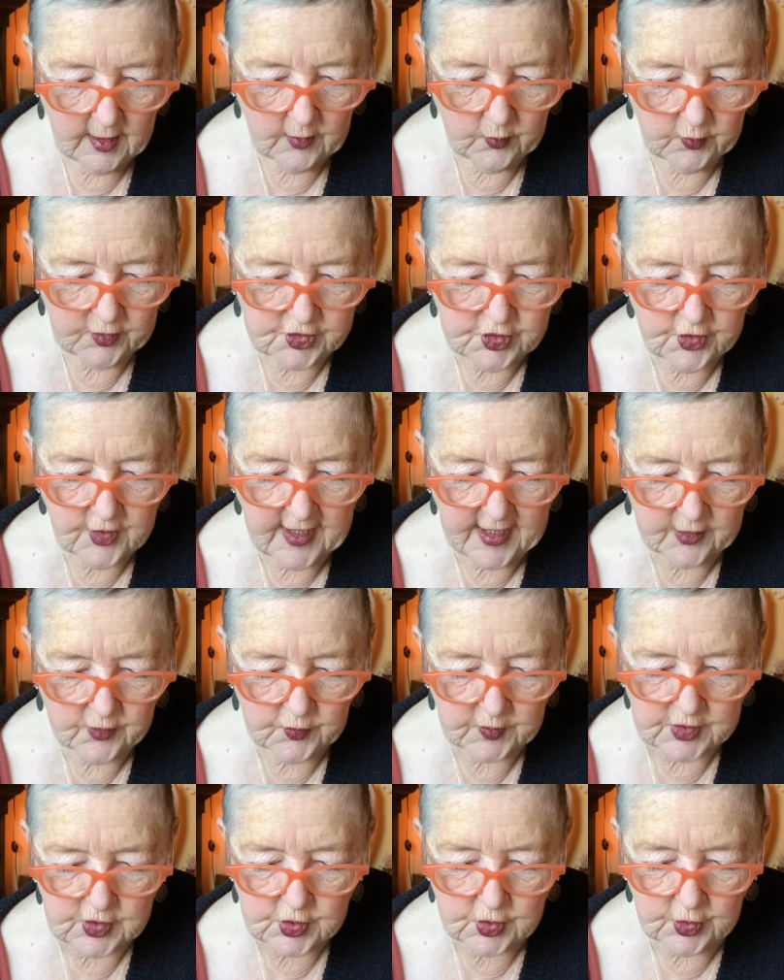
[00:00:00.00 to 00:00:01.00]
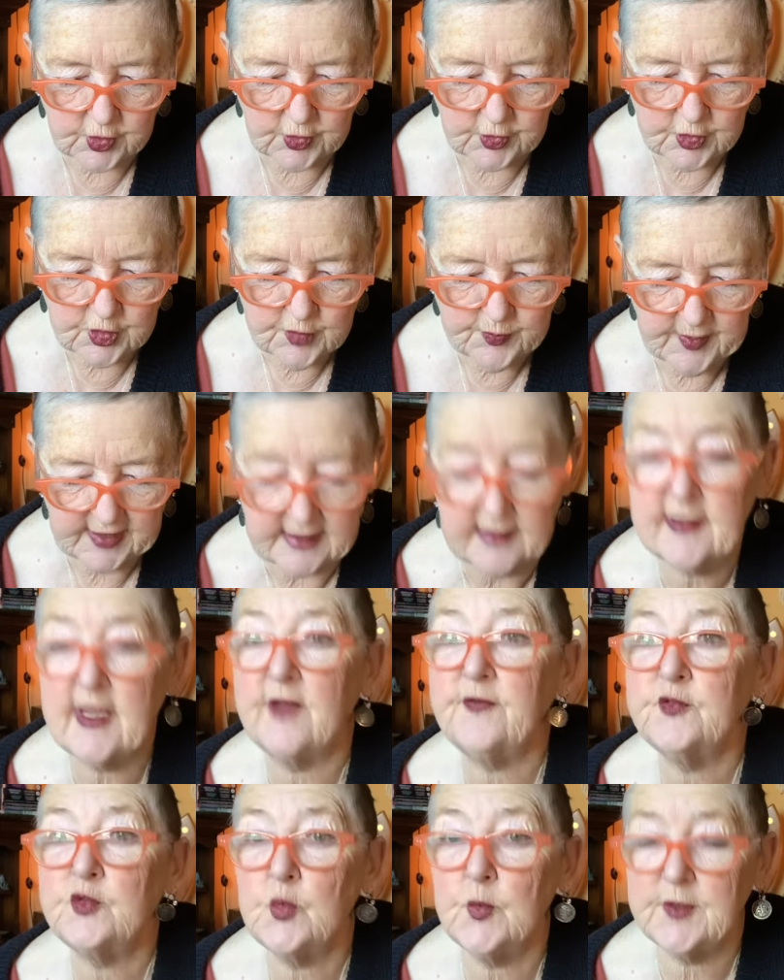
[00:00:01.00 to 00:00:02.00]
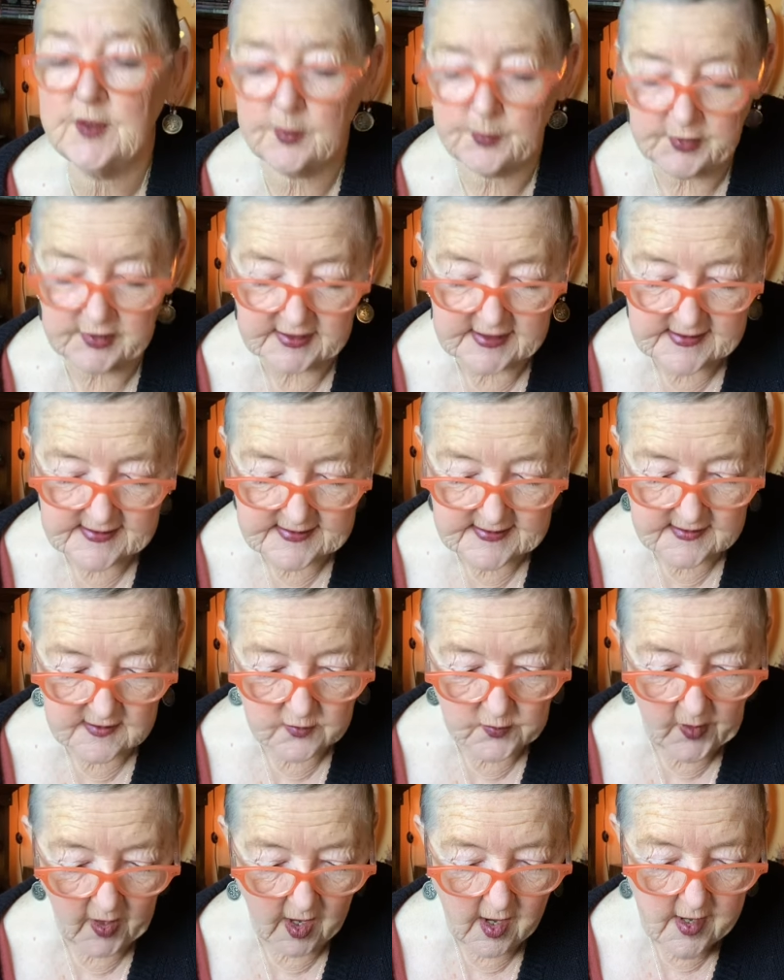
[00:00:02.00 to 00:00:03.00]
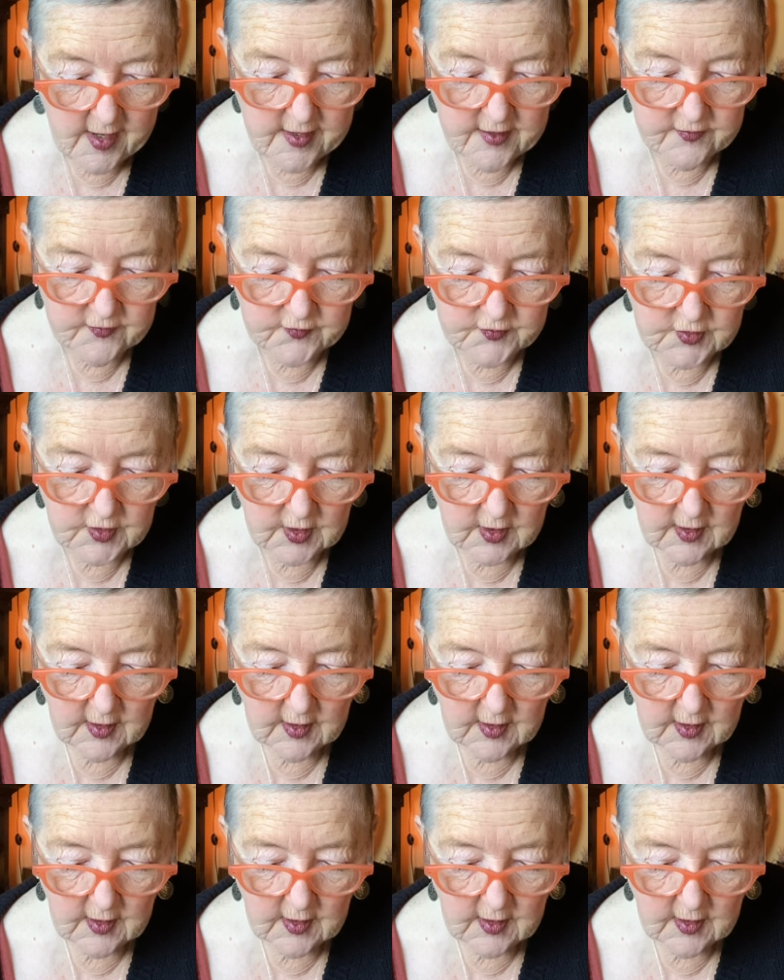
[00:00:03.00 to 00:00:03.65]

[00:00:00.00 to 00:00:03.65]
Richard had returned, but he left when the police arrived.